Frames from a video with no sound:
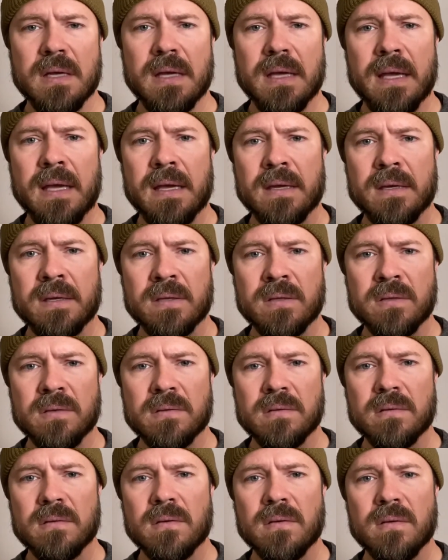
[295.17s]
And
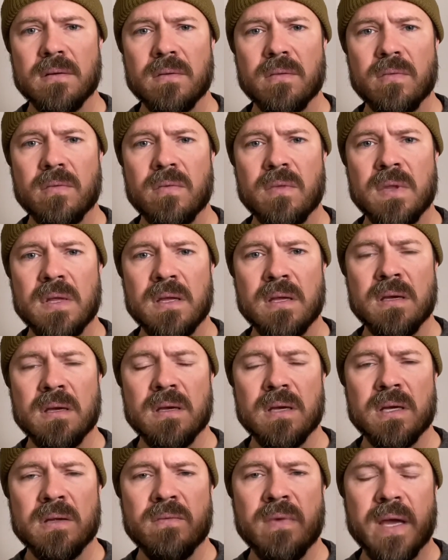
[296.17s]
the
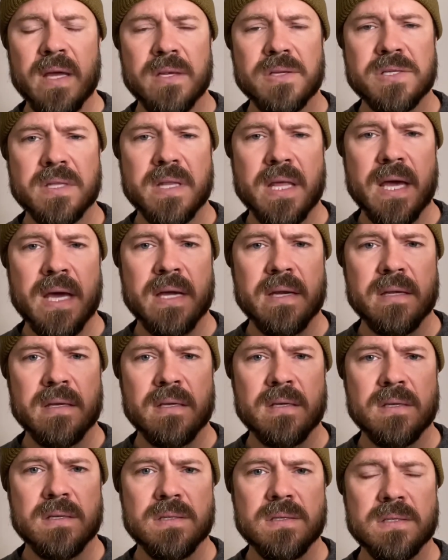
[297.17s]
advantage of that
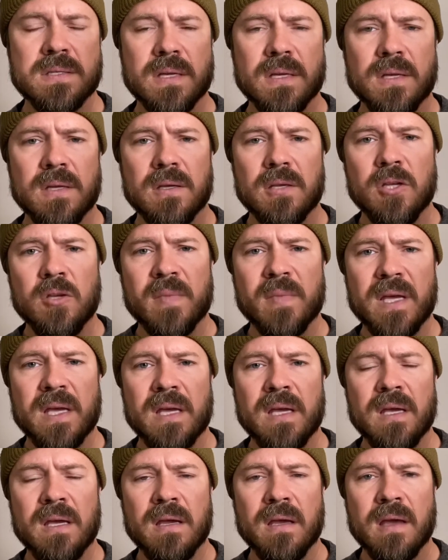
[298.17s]
is you
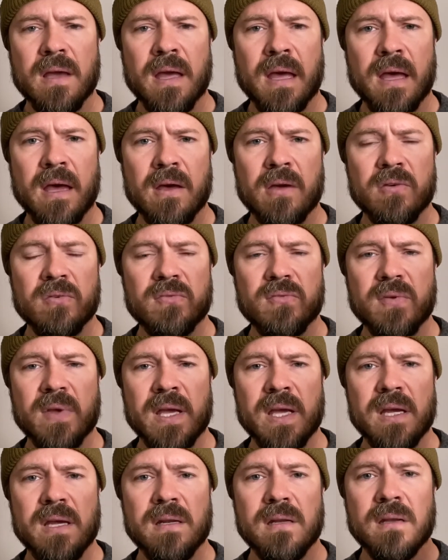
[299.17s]
may have
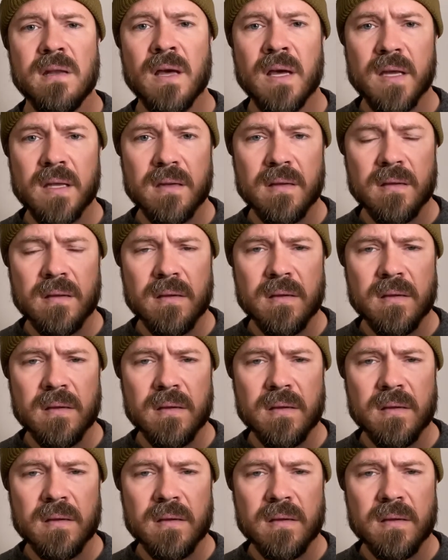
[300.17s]
a nut